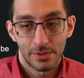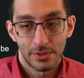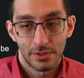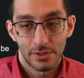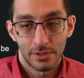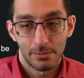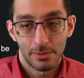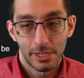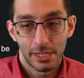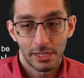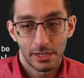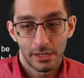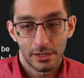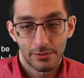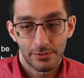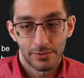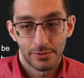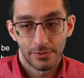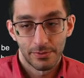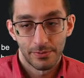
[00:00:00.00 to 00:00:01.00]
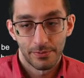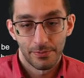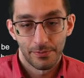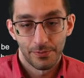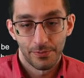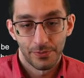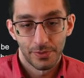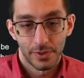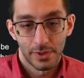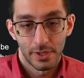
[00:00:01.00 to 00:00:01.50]
to be enough.
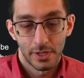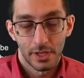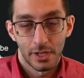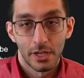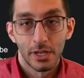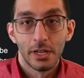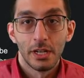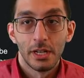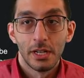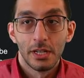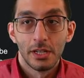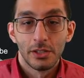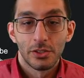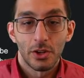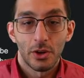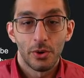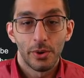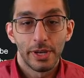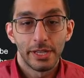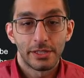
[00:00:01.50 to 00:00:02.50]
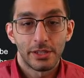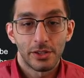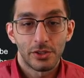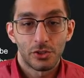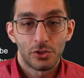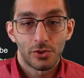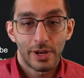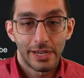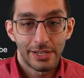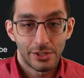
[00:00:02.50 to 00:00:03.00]
So it's a
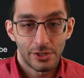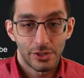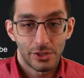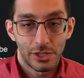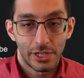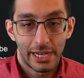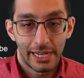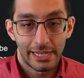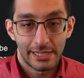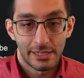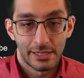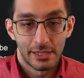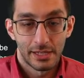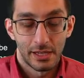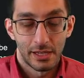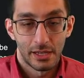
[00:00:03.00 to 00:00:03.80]
treasure chest.